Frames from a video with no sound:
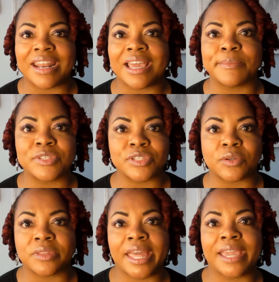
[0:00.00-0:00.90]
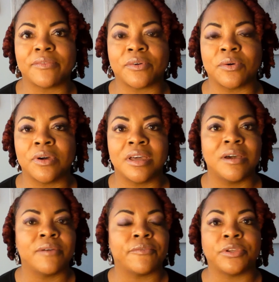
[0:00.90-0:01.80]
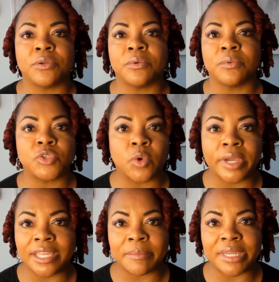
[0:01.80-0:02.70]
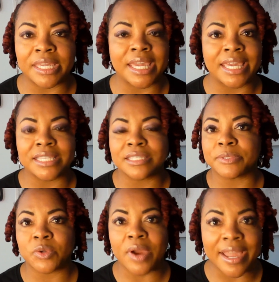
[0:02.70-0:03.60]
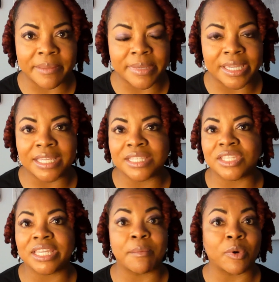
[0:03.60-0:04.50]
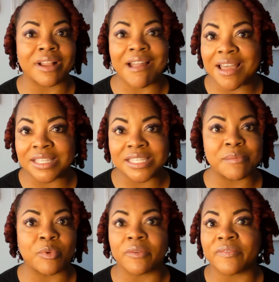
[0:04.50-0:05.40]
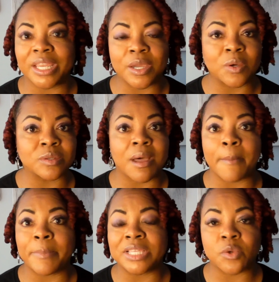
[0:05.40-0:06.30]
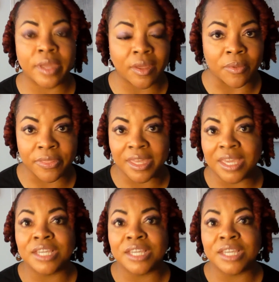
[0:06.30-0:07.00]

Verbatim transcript: and I'm so thankful for you joining me and subscribing to get more content, more videos on mental health.